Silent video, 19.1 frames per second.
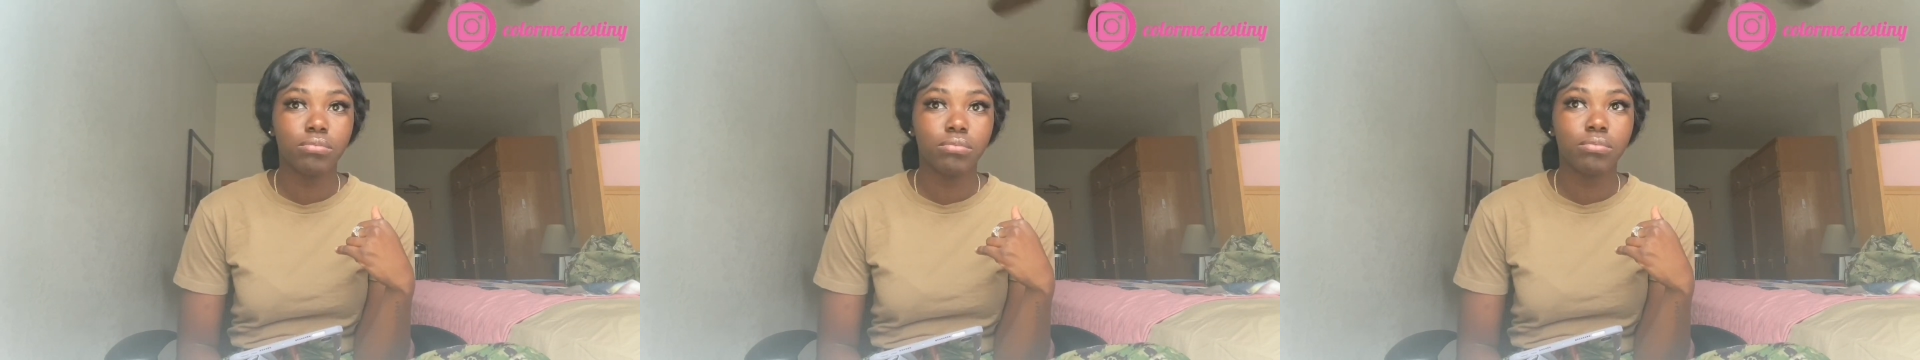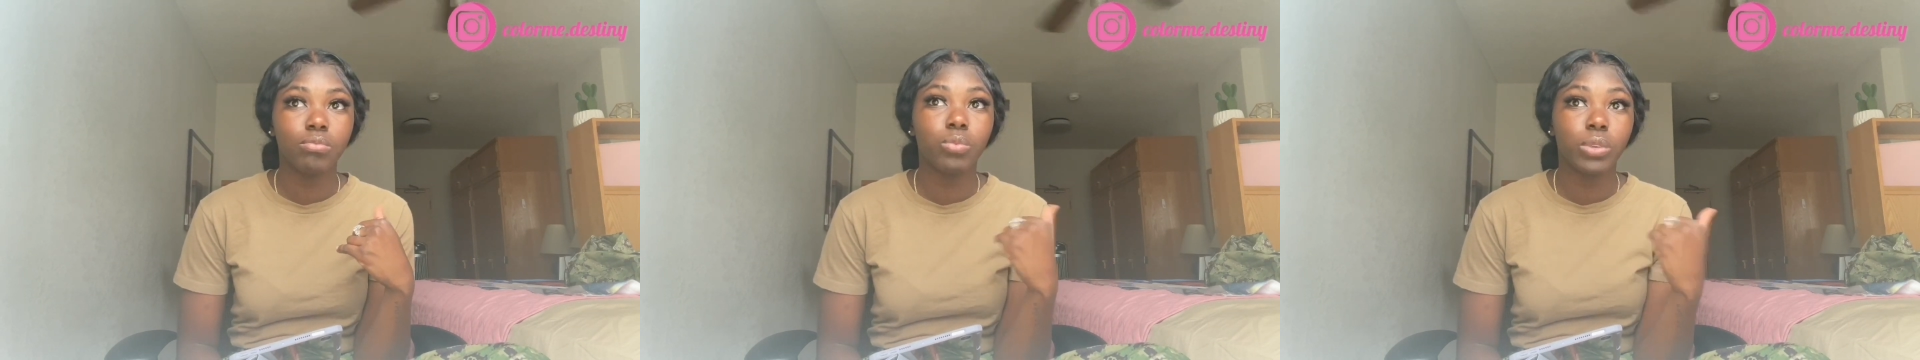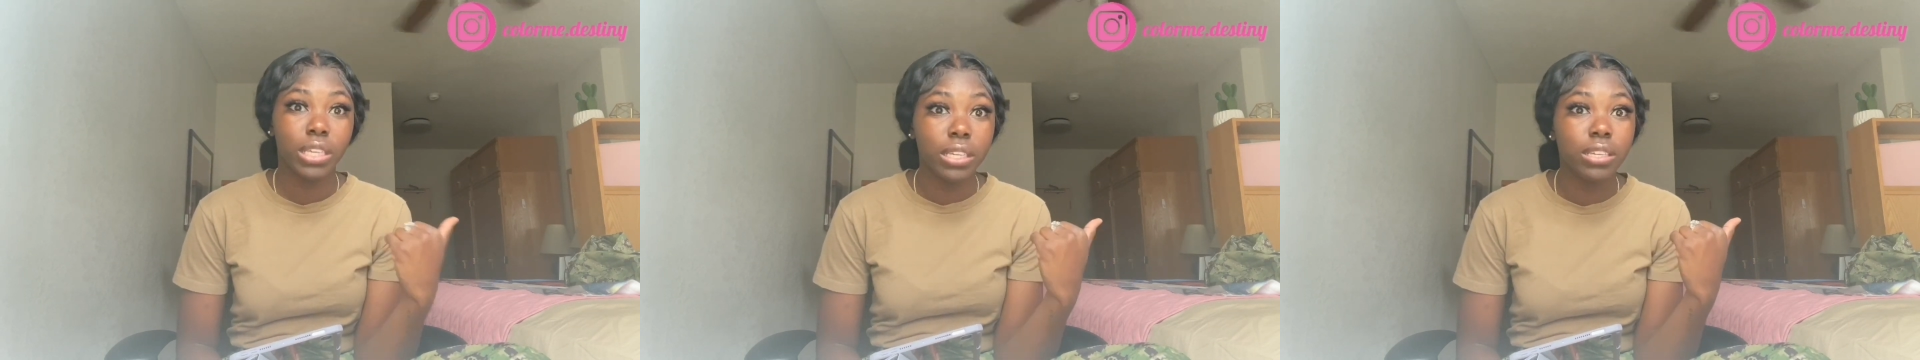
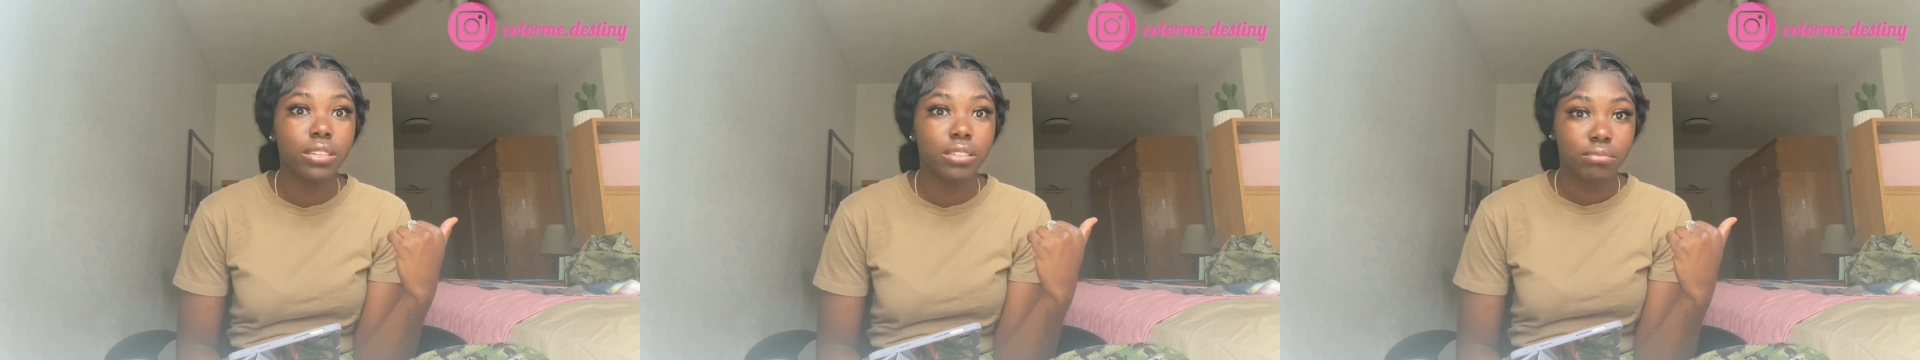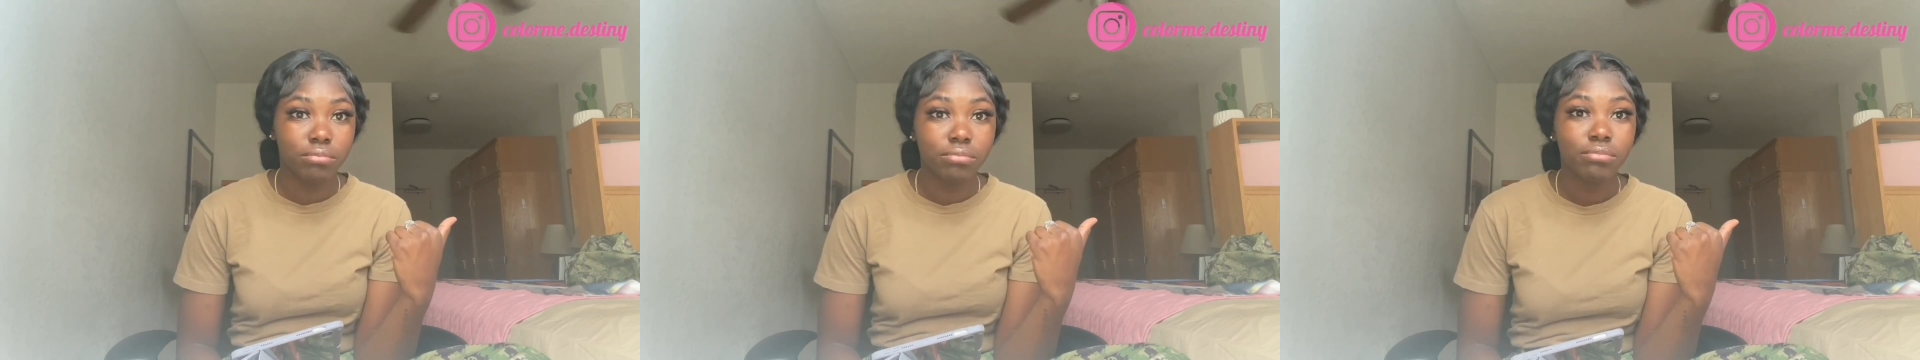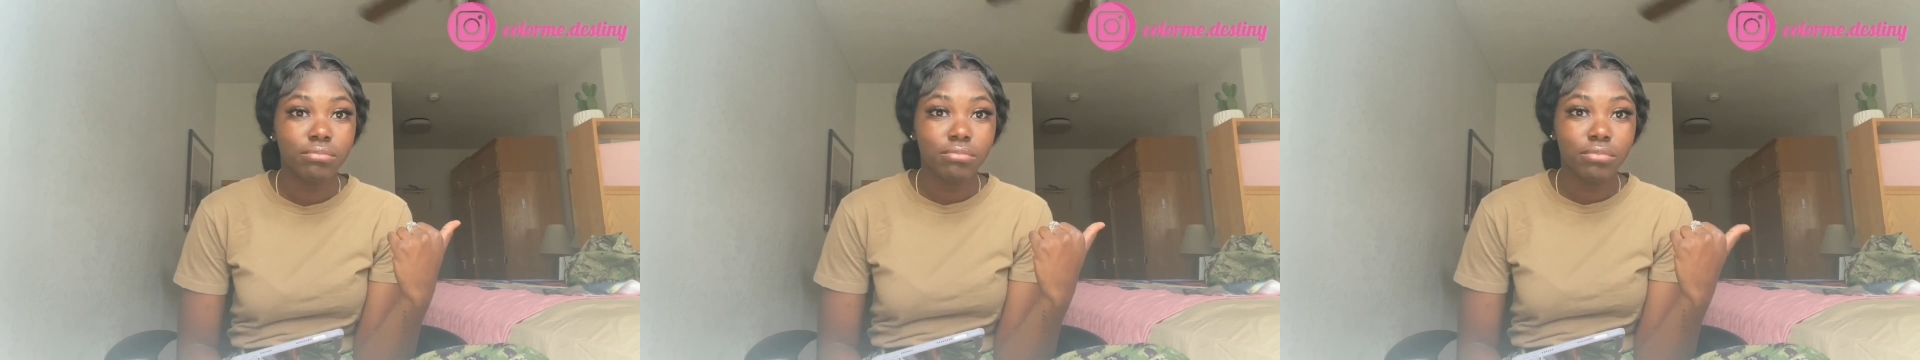week,
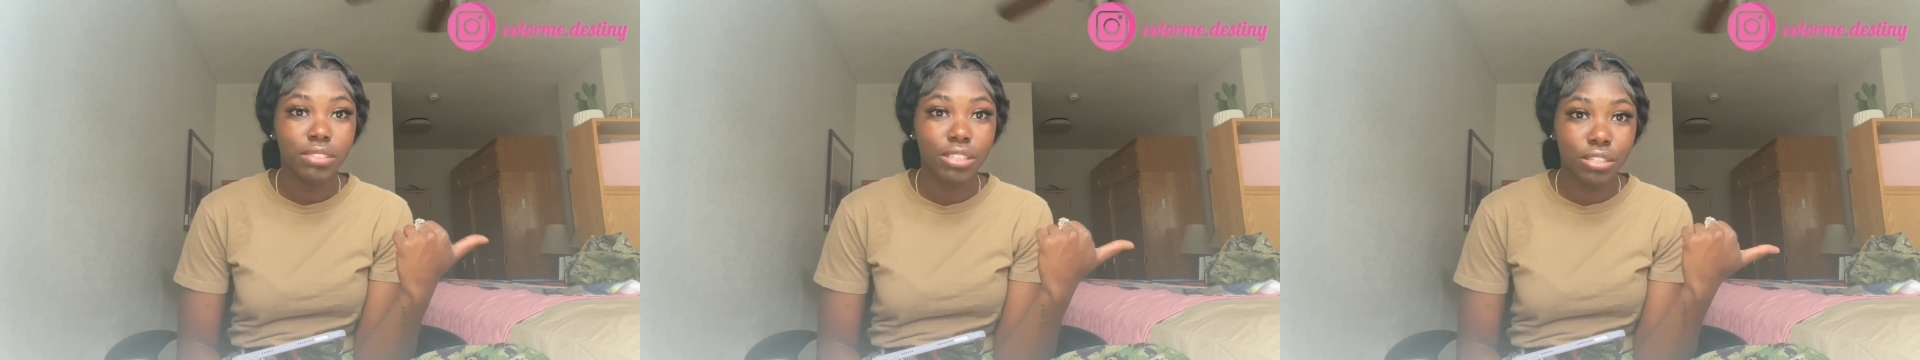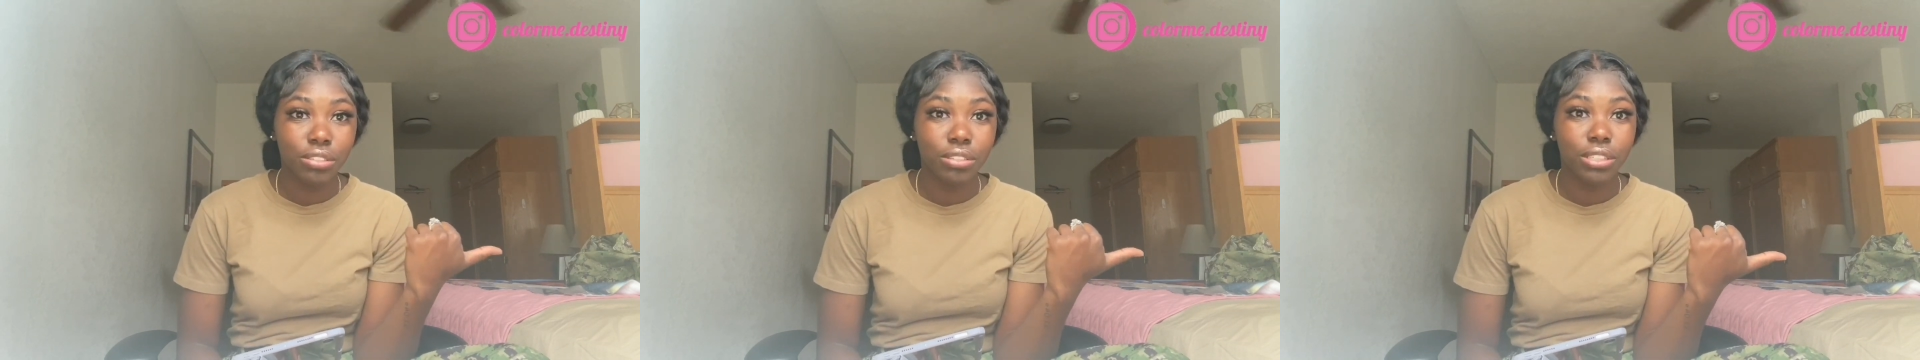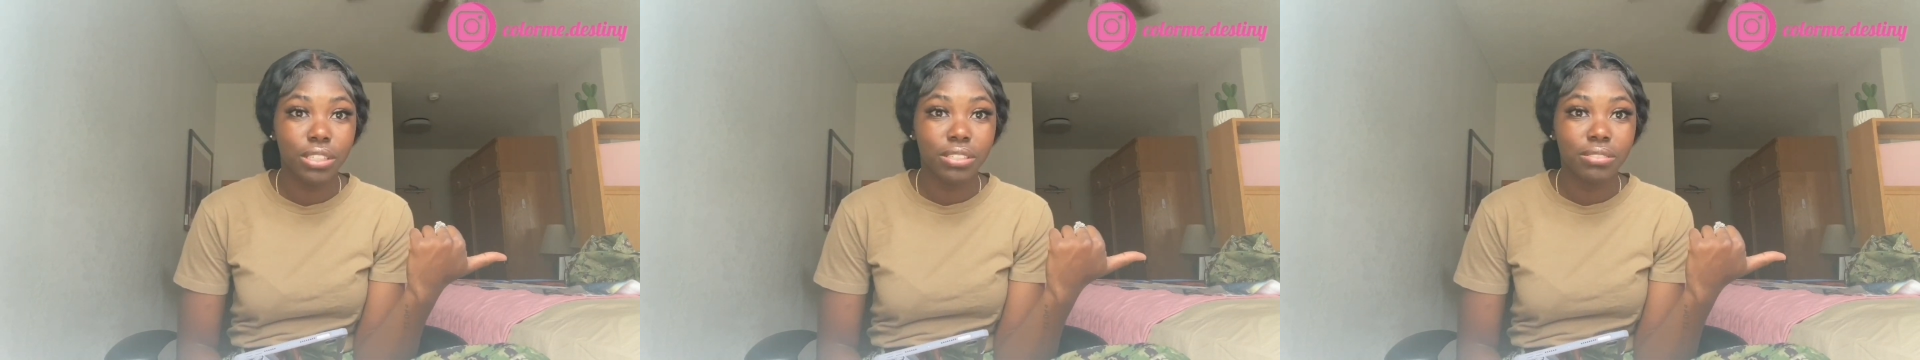
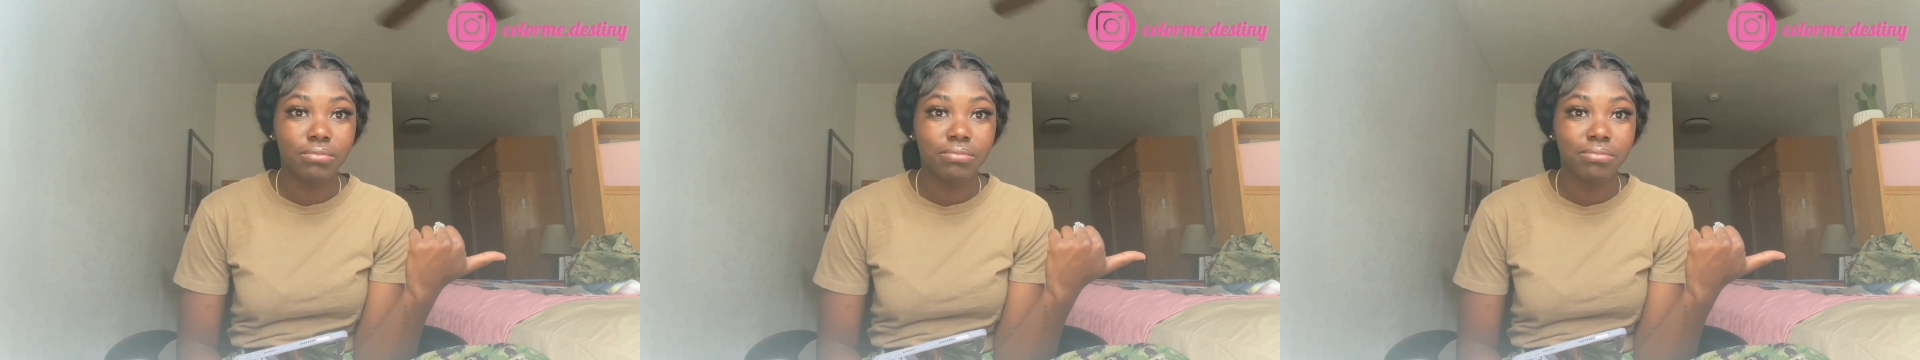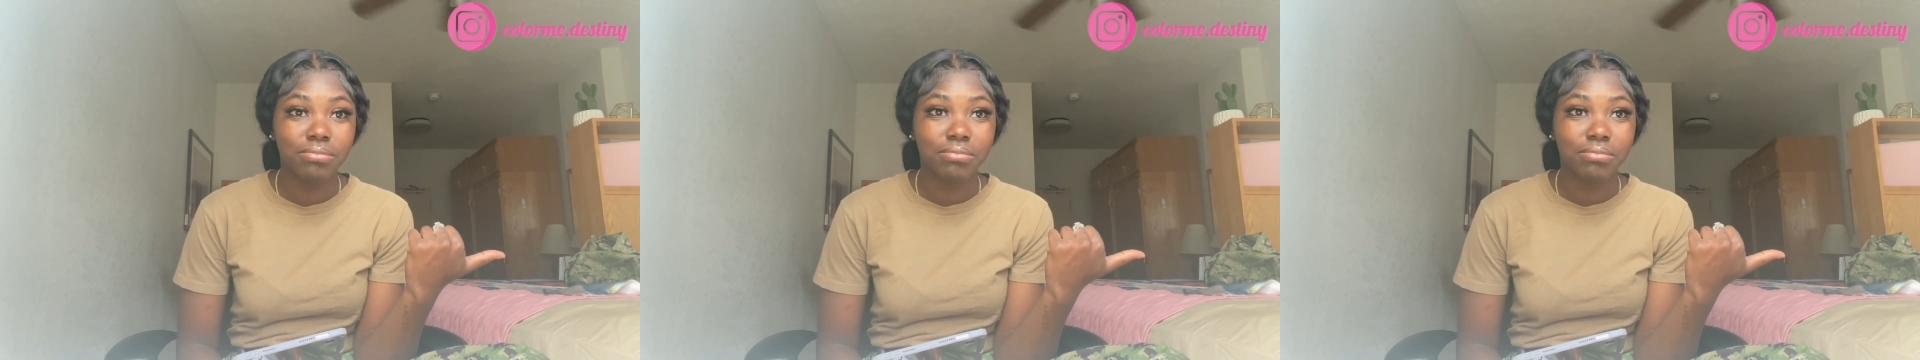literally.